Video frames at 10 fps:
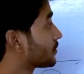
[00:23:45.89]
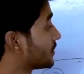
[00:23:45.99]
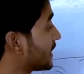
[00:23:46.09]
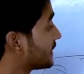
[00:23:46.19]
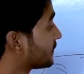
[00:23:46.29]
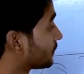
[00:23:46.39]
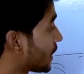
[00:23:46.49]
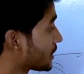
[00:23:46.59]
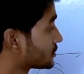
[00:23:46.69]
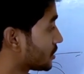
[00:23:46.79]
you created
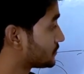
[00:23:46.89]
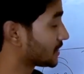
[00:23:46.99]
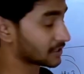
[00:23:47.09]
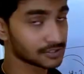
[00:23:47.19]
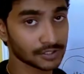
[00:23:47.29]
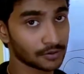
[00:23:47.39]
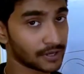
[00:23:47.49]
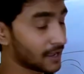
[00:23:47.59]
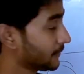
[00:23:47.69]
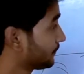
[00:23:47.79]
Frank's object,
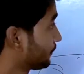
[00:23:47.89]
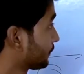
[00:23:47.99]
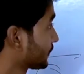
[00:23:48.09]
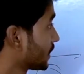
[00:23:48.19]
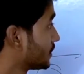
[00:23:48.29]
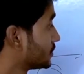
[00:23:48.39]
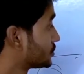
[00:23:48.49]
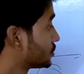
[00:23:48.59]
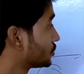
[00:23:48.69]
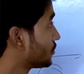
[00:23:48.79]
okay,
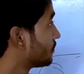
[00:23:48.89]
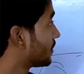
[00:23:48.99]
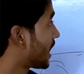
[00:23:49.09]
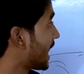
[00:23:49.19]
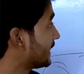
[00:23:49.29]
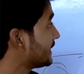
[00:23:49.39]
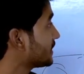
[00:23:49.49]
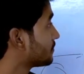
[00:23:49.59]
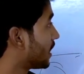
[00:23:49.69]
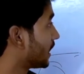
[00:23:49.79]
so the
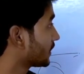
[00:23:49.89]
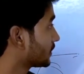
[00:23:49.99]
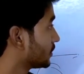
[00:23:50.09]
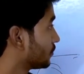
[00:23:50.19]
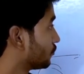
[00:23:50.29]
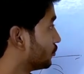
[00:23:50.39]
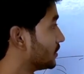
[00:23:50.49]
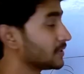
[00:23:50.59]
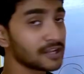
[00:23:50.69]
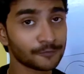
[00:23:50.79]
ID and mark
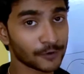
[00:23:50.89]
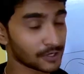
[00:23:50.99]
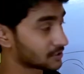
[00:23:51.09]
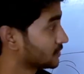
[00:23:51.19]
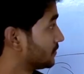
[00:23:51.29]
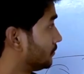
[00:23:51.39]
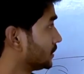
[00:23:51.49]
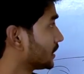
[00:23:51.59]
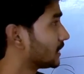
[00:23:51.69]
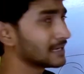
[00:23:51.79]
will be different,
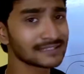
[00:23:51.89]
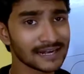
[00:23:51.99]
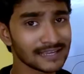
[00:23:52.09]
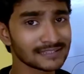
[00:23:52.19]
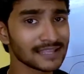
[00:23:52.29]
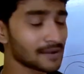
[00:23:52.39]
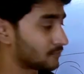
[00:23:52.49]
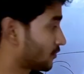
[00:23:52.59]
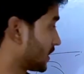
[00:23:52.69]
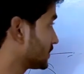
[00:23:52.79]
but the college ID is
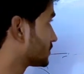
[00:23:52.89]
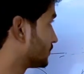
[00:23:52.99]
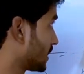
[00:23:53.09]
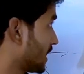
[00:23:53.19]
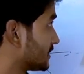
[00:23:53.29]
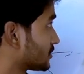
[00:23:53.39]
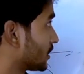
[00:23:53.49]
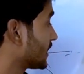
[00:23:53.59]
same, right? And it's